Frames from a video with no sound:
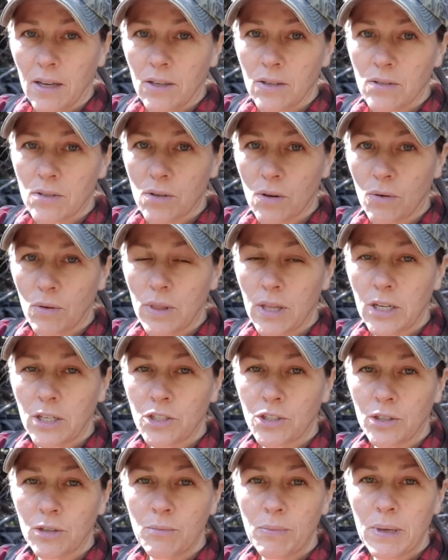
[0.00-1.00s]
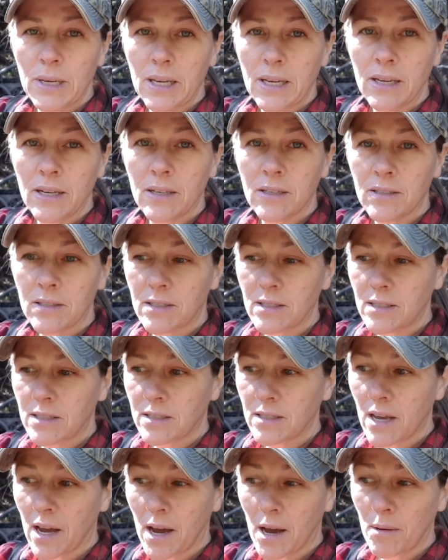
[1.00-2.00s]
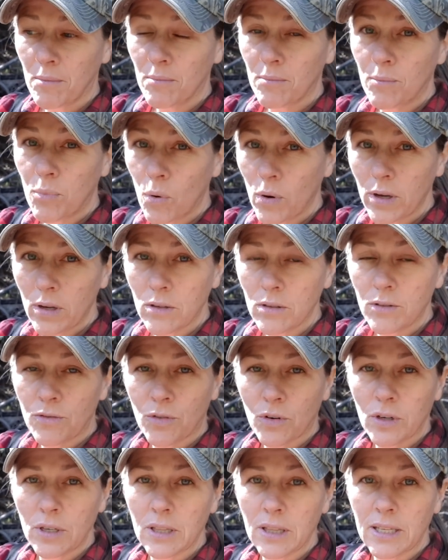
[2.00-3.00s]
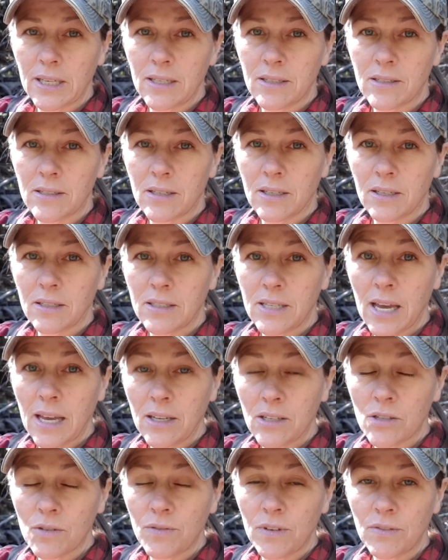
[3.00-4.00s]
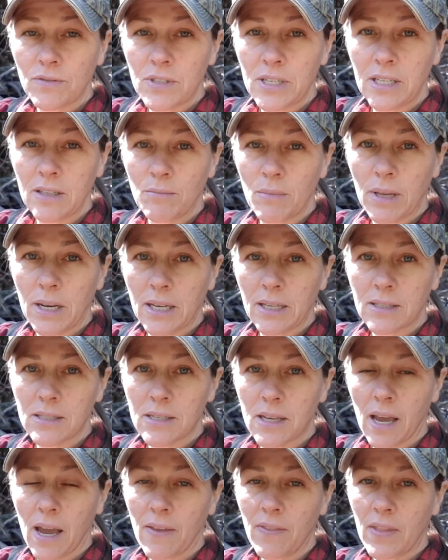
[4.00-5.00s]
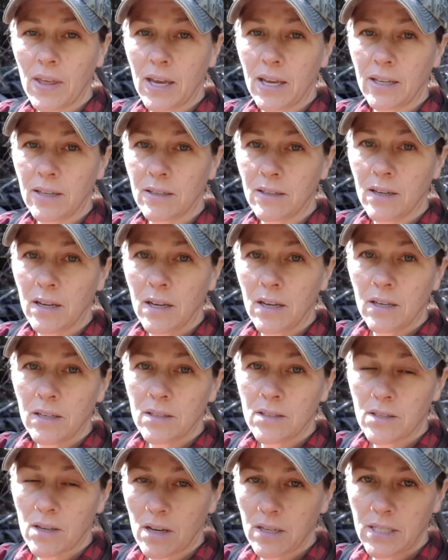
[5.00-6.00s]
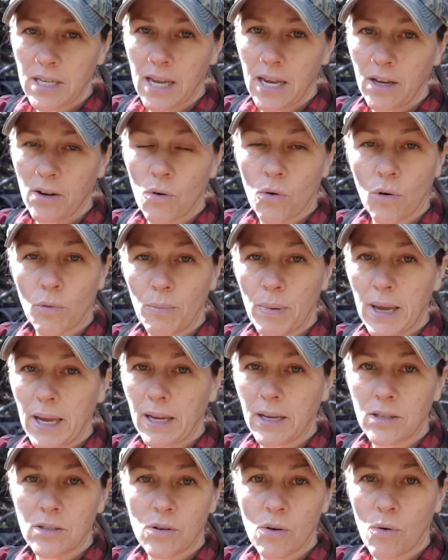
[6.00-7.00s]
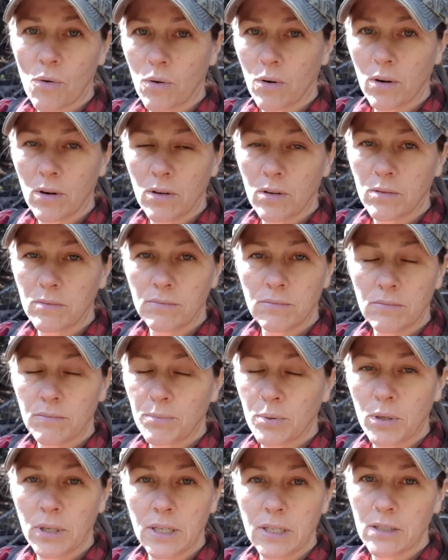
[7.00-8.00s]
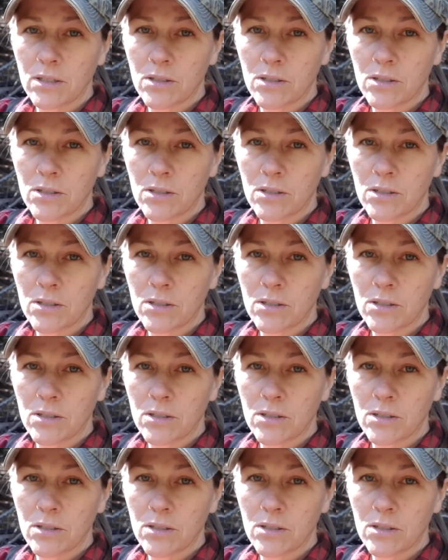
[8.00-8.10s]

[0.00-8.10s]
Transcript: So they should be um, boiled for at least 10 to 15 minutes and then sauteed or baked or put into